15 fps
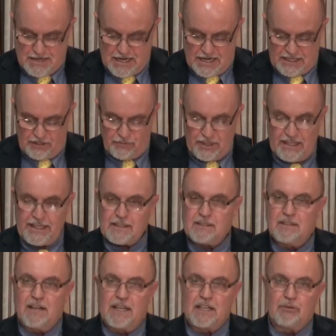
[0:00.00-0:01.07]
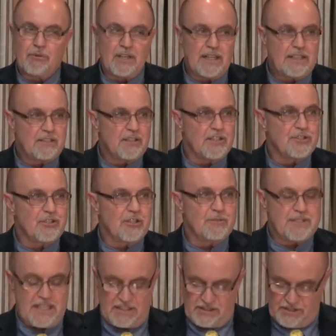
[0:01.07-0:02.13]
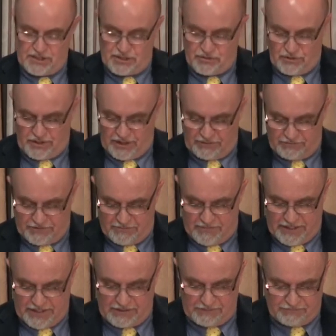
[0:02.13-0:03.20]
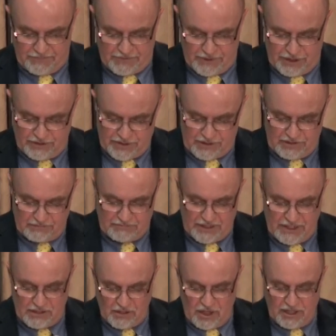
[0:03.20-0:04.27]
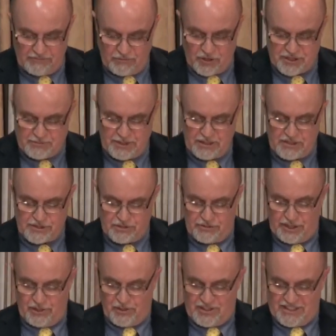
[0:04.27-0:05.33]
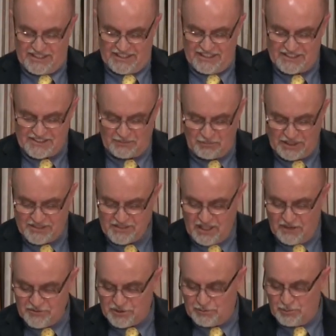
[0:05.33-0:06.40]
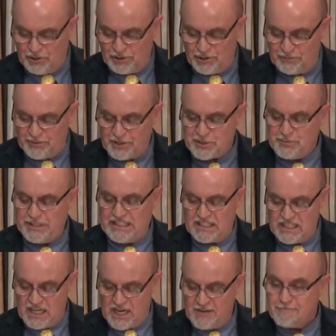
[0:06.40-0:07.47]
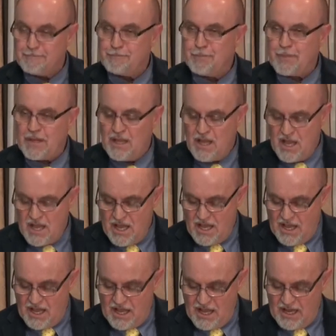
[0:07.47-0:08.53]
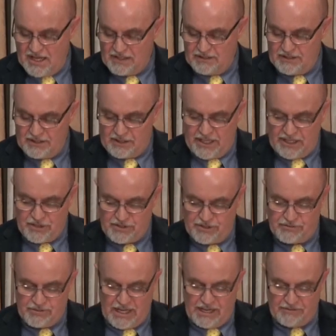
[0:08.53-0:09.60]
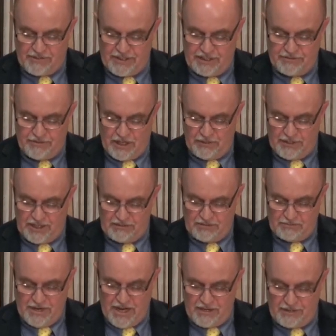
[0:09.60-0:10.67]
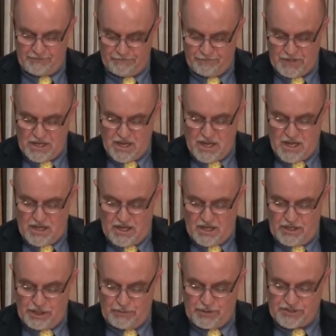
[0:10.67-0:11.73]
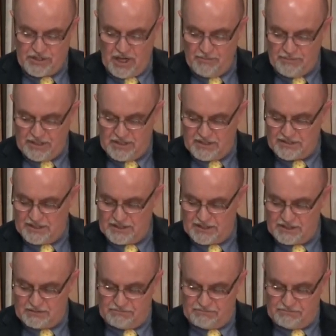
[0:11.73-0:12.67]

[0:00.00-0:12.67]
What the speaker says: I can relate to the circumstance of the story from my years in law enforcement, and the story goes like this. A police officer pulled over a speeding car and engaged the driver in the following manner. You were stopped because I